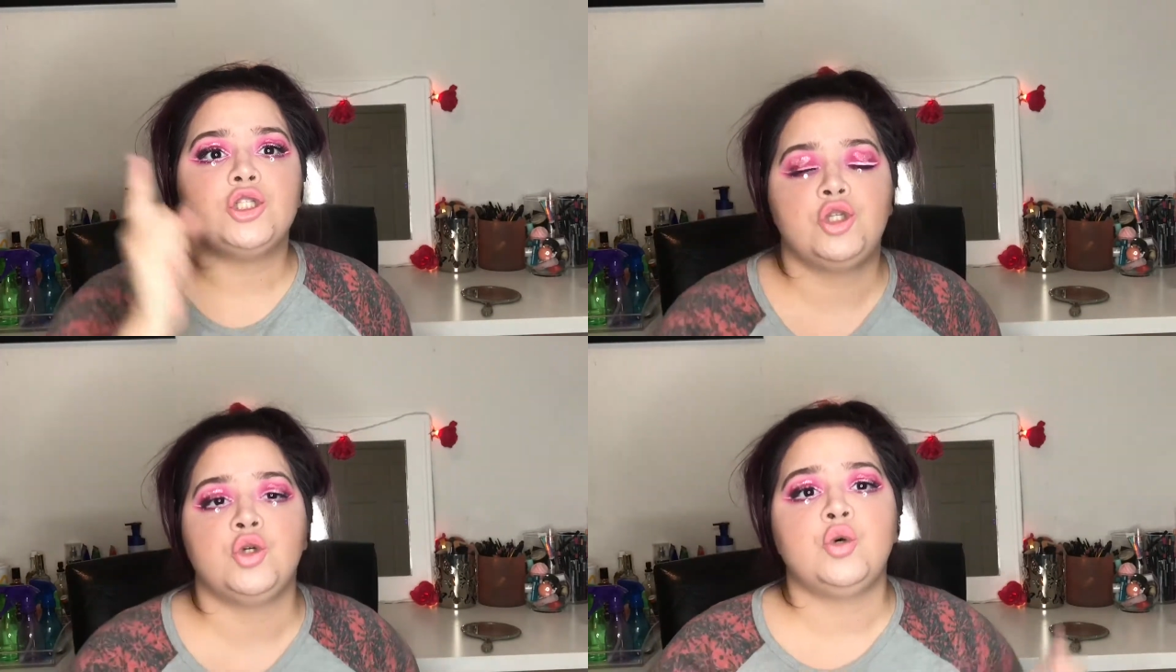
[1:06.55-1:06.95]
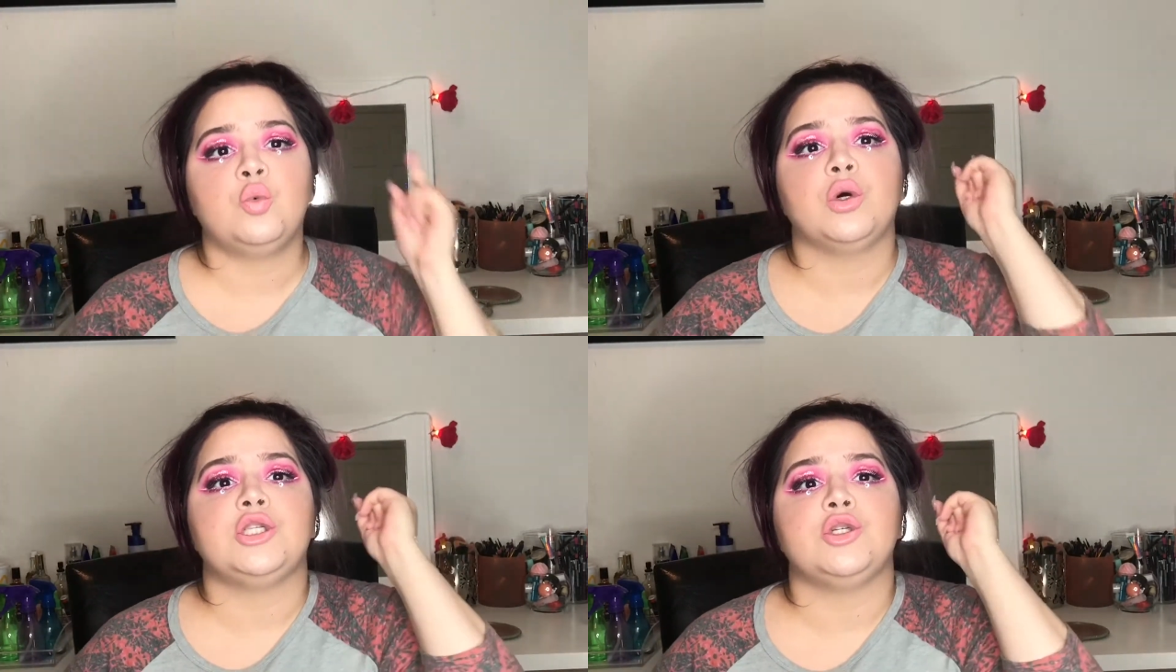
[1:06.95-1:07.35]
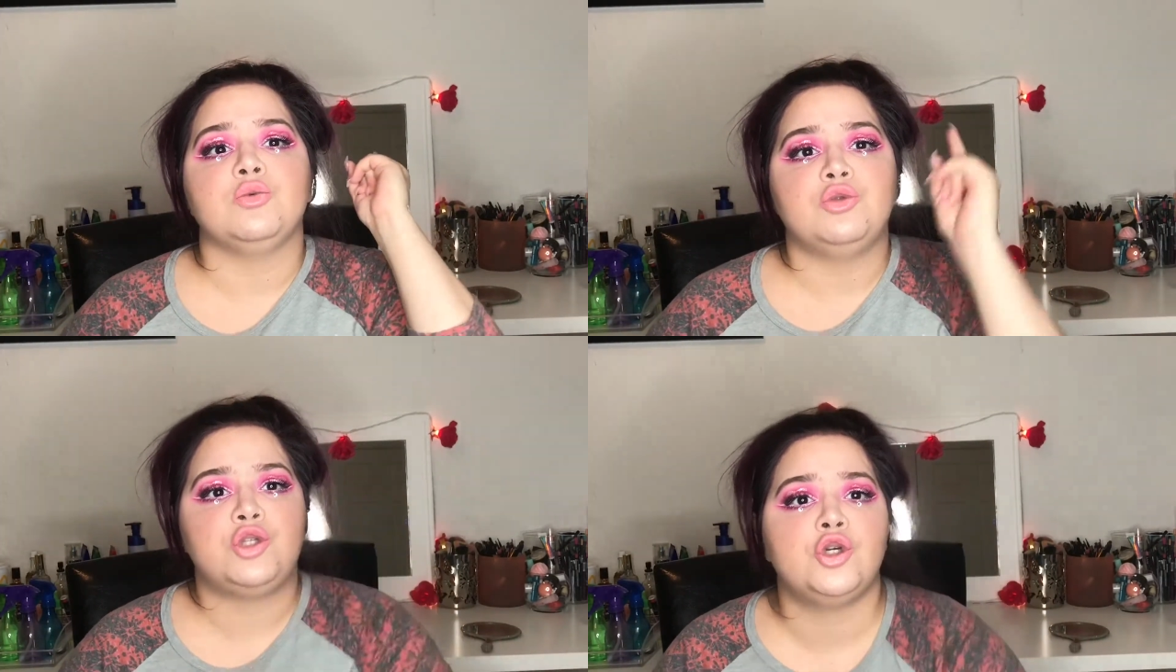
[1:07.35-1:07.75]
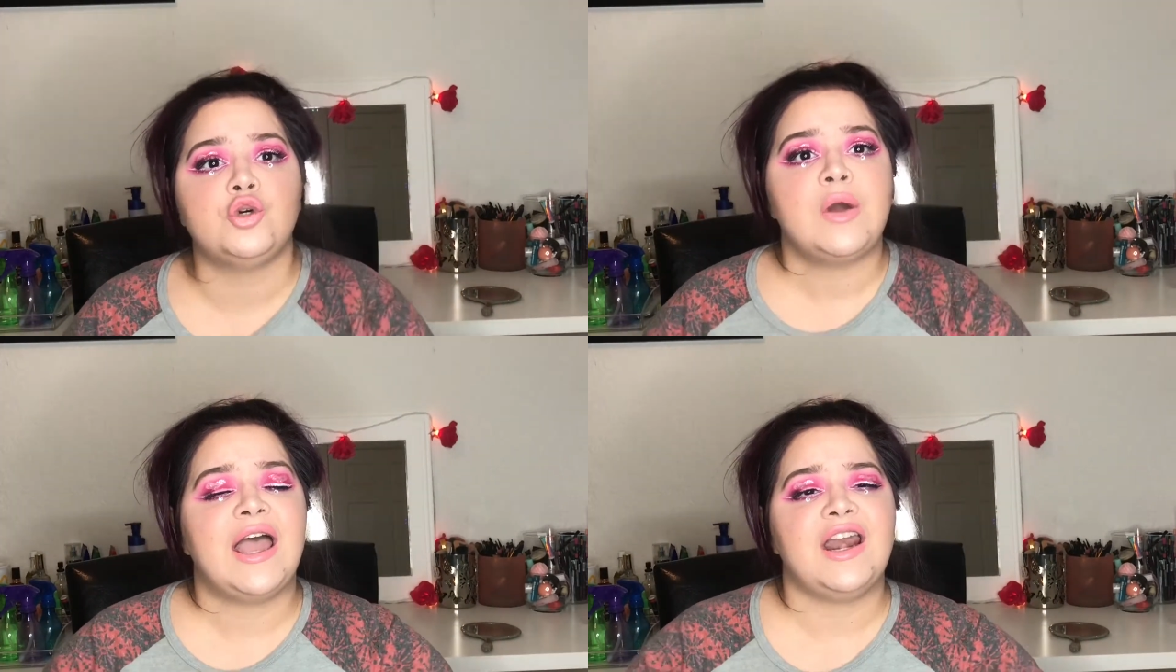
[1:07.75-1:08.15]
do what you
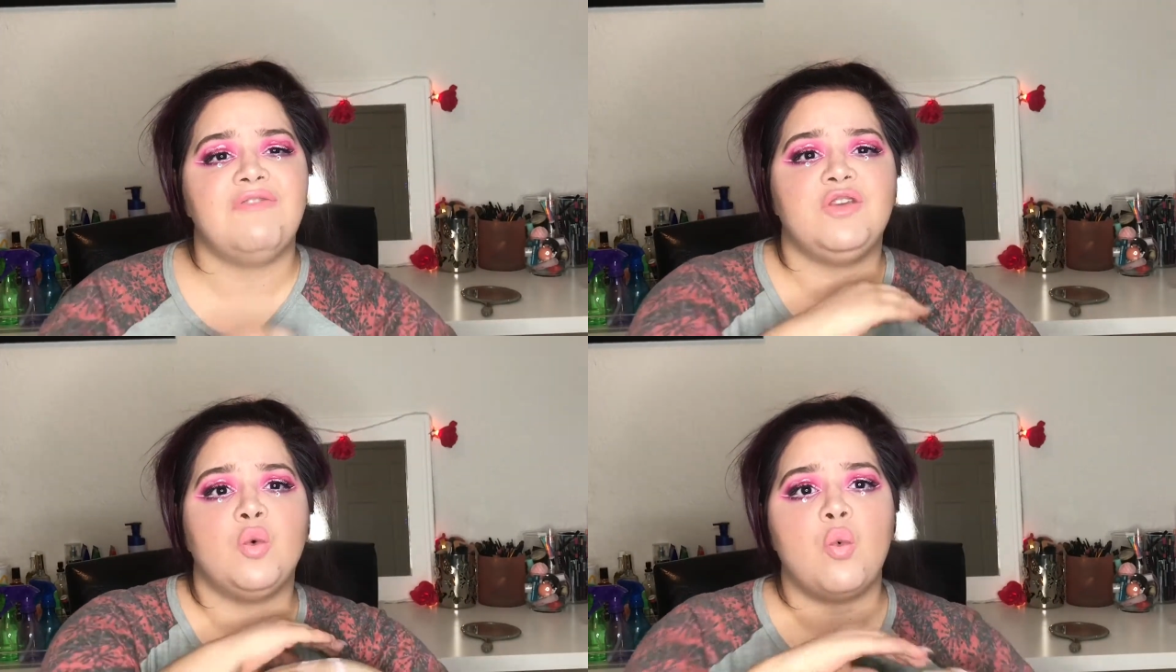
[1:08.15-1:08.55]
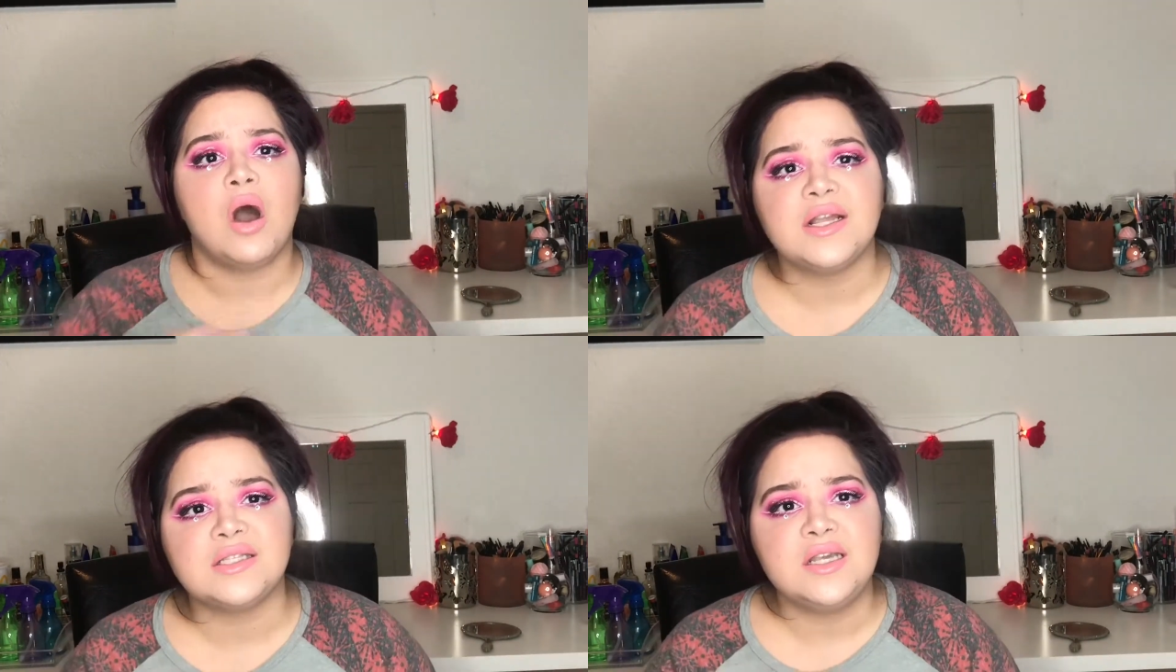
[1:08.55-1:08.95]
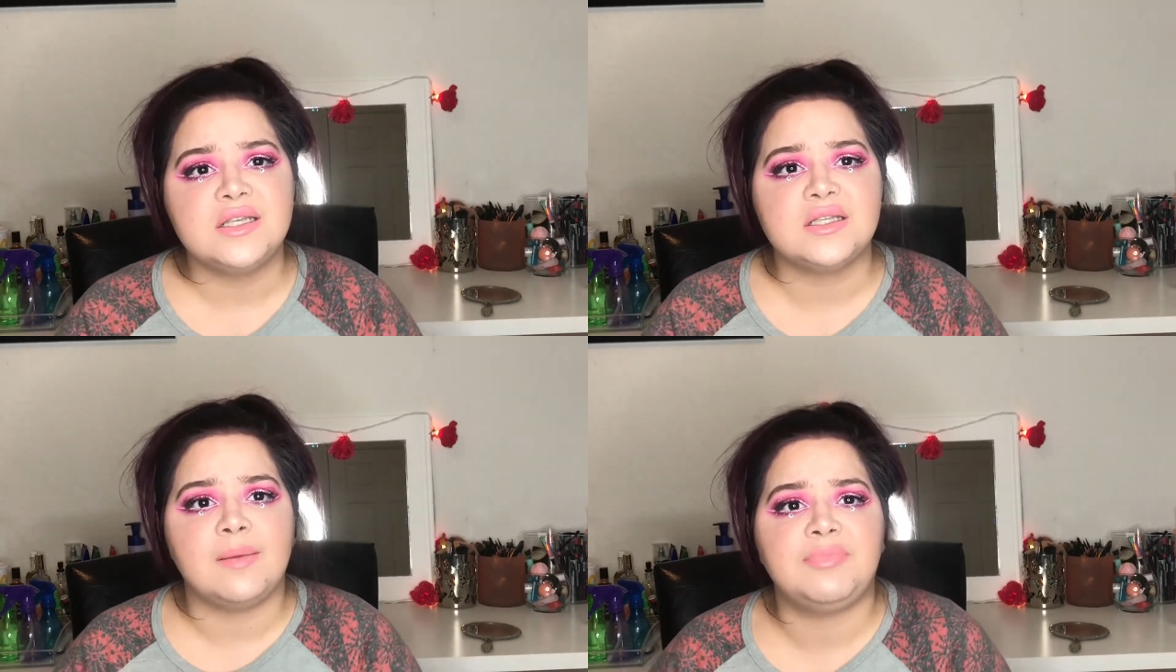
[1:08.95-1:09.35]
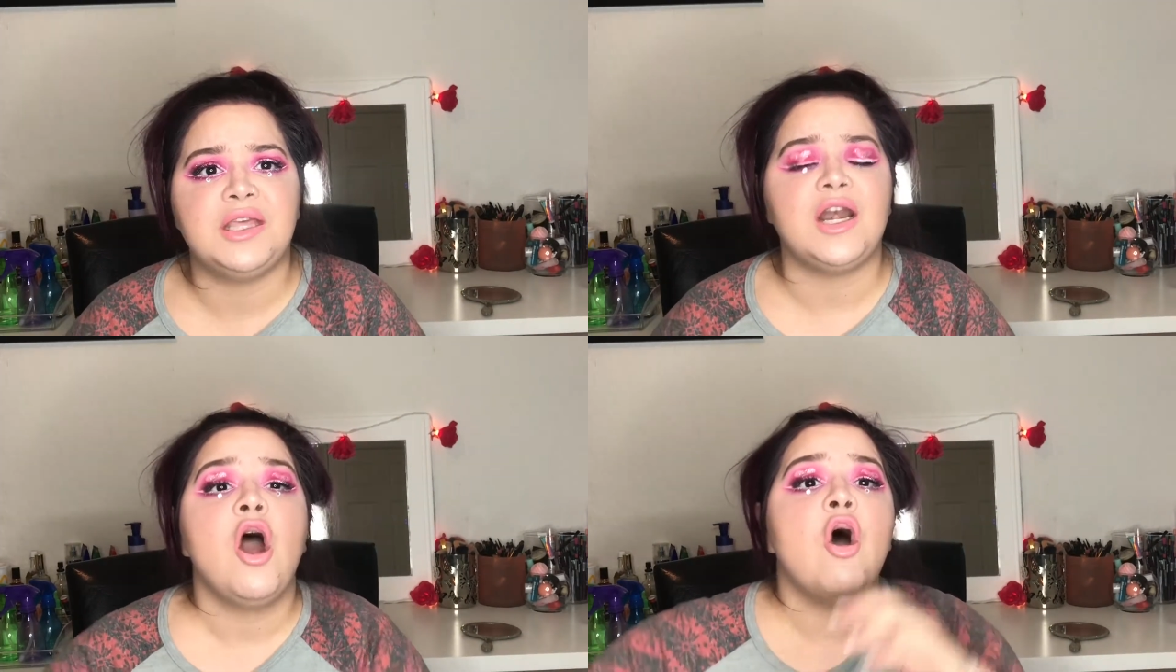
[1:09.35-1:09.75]
do, and if you want to see
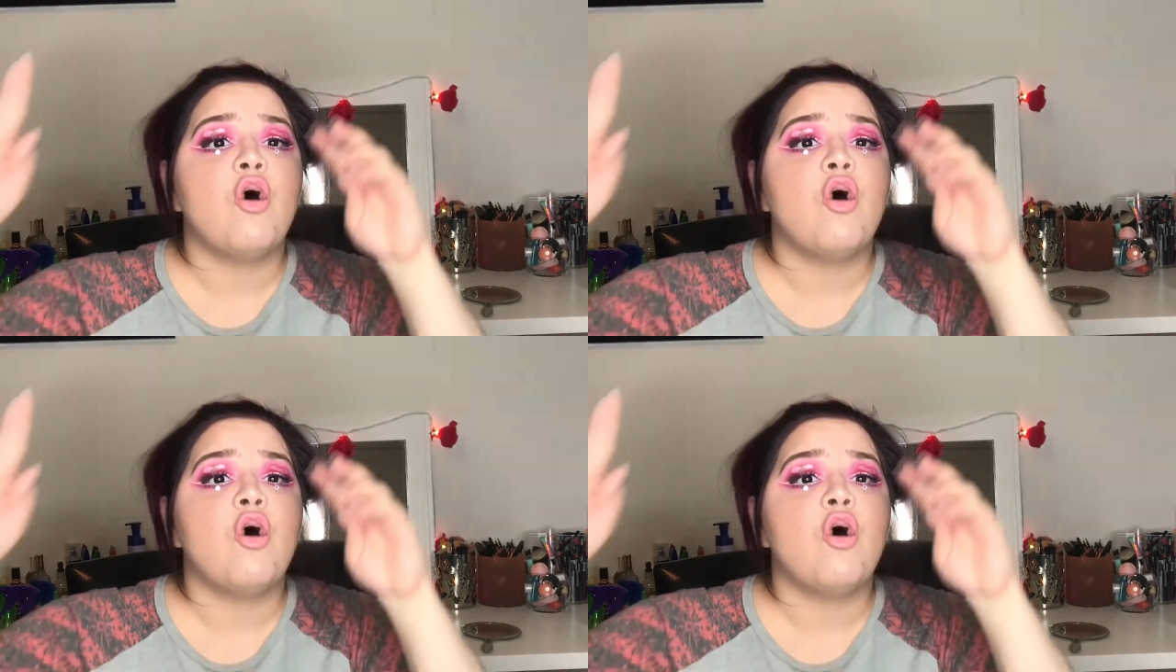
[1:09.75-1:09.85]
something,